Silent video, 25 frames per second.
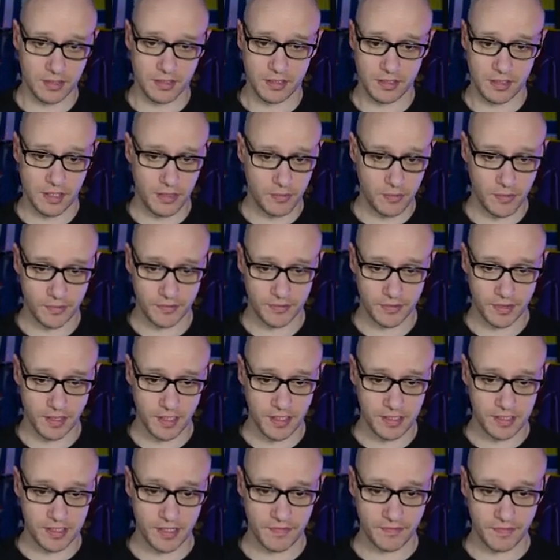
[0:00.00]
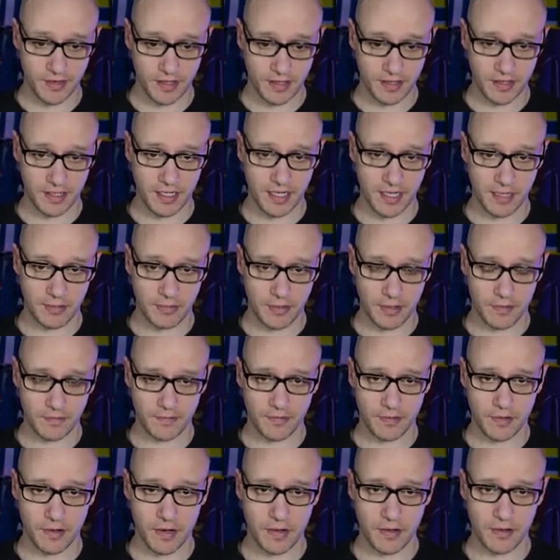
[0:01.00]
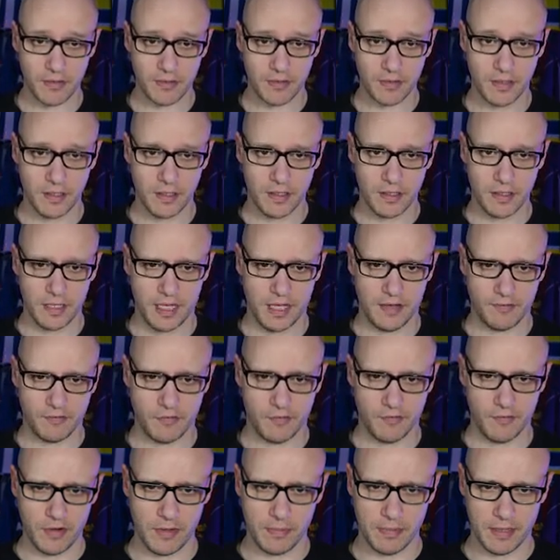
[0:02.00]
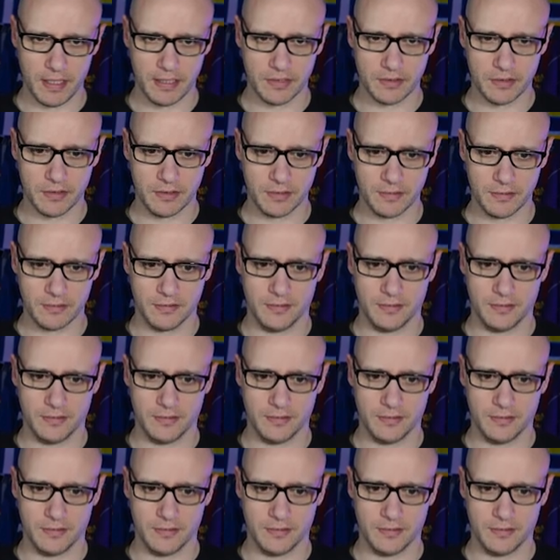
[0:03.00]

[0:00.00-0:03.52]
No offsides, nothing like that. A wonderful goal. I've got replays on.